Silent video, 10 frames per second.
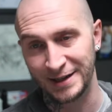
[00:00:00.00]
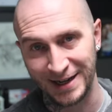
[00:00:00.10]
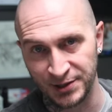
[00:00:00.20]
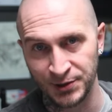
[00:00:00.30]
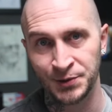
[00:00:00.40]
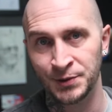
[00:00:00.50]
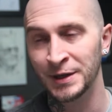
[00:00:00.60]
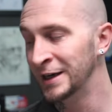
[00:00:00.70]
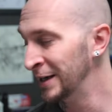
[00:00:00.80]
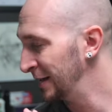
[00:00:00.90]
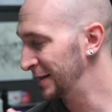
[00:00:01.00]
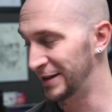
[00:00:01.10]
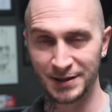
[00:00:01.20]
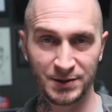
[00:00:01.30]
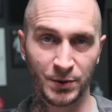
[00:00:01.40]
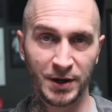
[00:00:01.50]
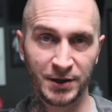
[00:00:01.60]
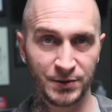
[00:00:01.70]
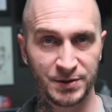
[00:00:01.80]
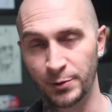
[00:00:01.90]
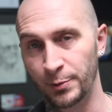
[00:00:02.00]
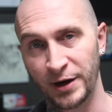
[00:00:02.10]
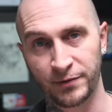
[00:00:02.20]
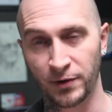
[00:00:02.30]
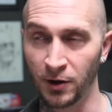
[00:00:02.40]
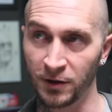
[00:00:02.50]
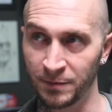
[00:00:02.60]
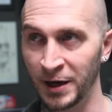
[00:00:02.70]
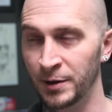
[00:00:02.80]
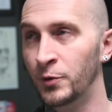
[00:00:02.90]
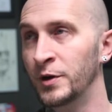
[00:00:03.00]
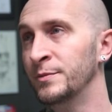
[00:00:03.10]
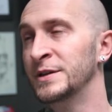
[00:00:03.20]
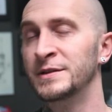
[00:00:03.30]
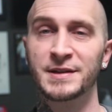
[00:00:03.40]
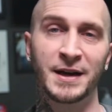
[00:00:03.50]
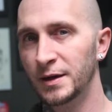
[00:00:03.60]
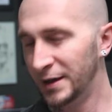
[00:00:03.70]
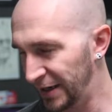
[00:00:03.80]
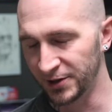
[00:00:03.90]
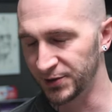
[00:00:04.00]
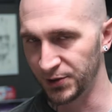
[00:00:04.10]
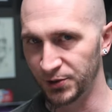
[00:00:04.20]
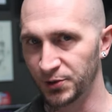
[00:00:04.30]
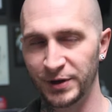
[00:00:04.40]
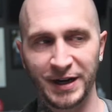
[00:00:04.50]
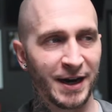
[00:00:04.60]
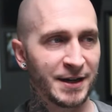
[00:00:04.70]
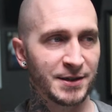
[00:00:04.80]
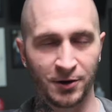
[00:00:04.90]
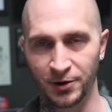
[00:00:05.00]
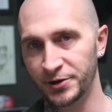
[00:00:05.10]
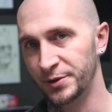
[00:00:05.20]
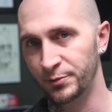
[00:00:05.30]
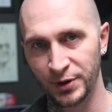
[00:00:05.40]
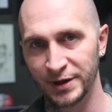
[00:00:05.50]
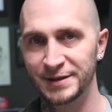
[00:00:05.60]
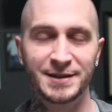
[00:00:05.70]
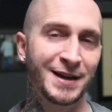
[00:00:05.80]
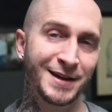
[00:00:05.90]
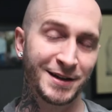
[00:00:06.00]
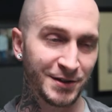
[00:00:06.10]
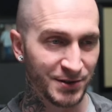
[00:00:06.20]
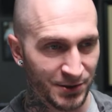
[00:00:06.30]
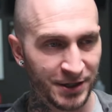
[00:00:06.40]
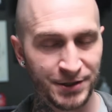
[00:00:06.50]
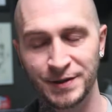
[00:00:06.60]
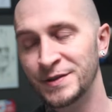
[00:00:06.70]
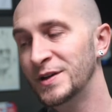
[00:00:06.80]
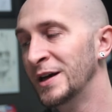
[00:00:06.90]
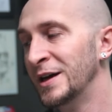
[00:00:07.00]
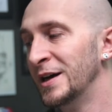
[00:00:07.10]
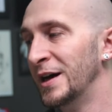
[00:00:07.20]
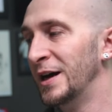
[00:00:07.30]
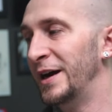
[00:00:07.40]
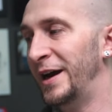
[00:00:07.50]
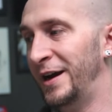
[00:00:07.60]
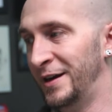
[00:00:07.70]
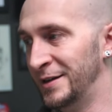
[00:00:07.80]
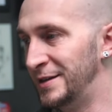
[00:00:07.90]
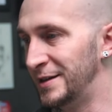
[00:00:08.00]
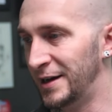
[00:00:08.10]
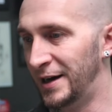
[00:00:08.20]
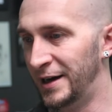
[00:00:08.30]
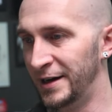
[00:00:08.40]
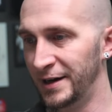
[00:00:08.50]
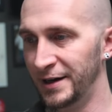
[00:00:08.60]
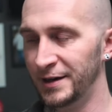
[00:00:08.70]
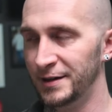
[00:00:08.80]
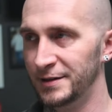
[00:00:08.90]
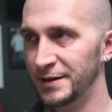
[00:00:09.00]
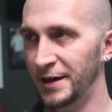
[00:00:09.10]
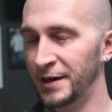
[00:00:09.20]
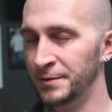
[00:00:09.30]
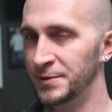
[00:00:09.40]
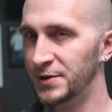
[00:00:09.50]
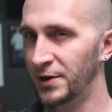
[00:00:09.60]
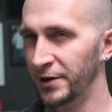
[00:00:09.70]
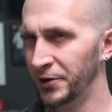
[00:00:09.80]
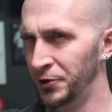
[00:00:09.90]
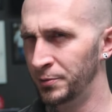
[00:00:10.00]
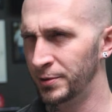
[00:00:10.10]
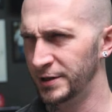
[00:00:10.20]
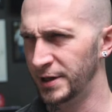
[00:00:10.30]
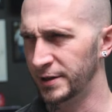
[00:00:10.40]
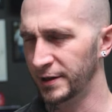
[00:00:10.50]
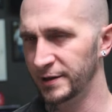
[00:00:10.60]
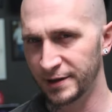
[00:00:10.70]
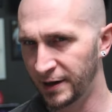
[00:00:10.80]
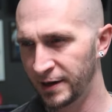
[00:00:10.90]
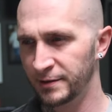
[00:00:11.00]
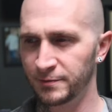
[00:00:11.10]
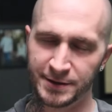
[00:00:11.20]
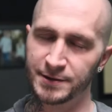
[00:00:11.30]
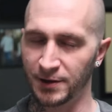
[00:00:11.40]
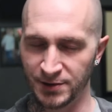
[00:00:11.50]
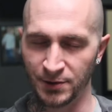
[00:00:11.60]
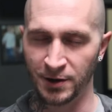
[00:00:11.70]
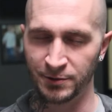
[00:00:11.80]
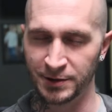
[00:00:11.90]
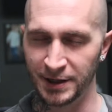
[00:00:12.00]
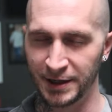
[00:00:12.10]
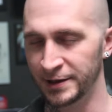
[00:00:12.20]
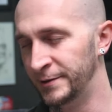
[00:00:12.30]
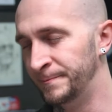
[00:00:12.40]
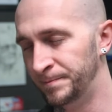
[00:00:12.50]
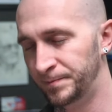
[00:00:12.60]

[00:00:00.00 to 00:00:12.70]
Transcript: I tattoo. This is what I use to prepare for all of my appointments. I also create art prints and illustrations, and I am starting a new project on the side, which is also art related,